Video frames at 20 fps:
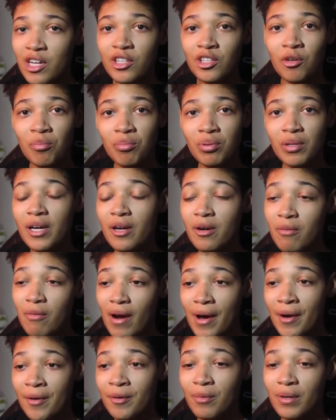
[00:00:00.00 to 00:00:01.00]
to play
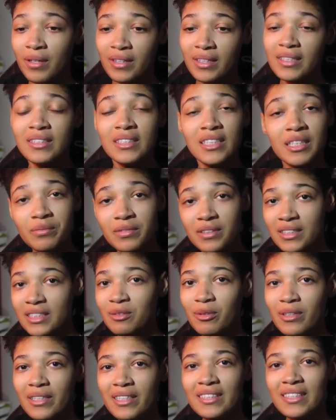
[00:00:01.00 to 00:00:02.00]
around with this sim, to see
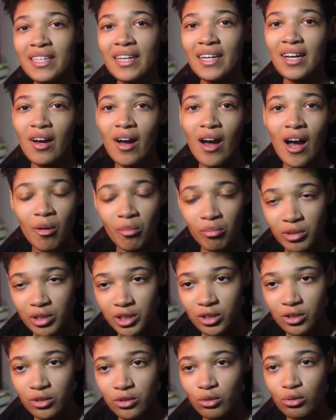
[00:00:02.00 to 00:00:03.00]
what he's gonna
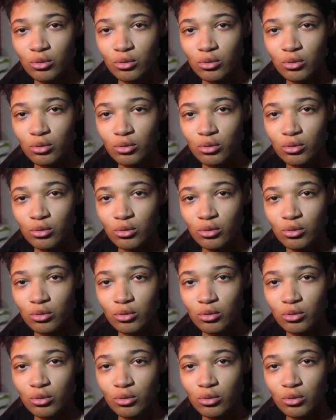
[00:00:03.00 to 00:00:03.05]
accomplish